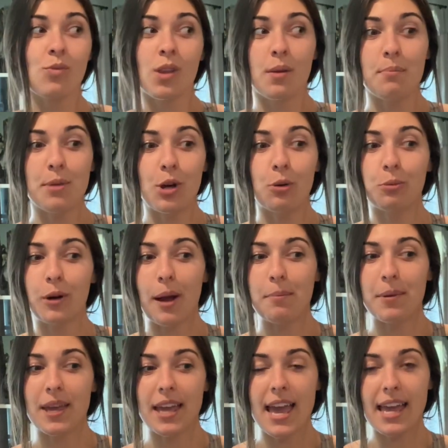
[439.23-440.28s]
meal
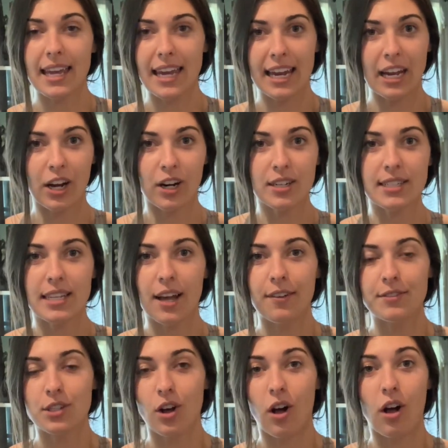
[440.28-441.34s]
prepping and getting
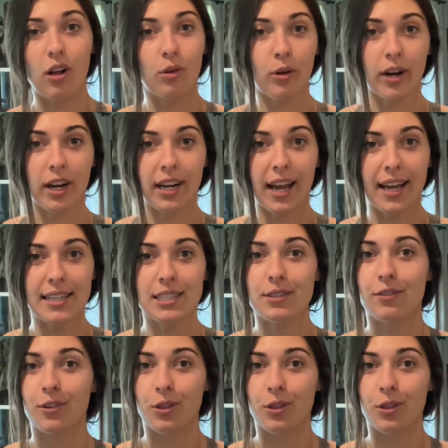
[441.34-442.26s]
ourselves all organized for the